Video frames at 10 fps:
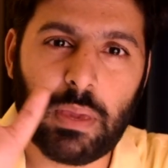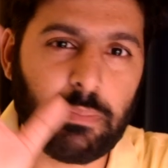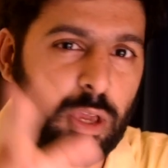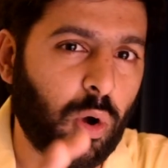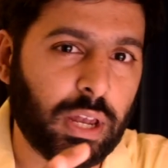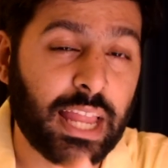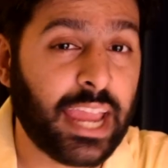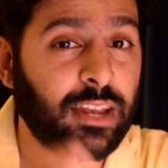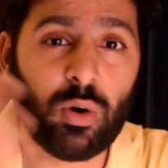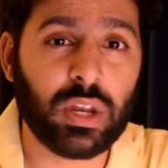maybe
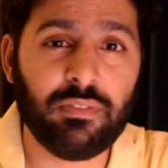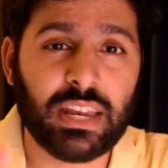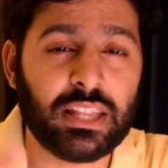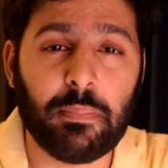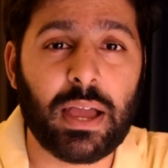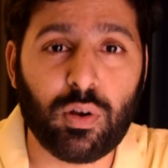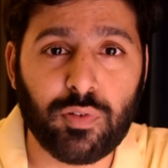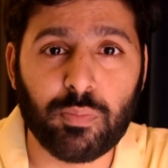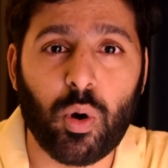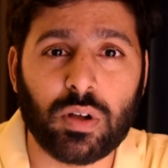online or even at the back of
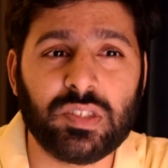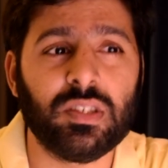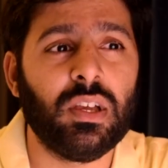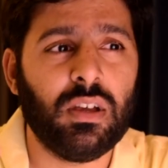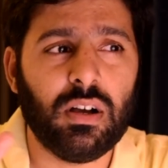a box.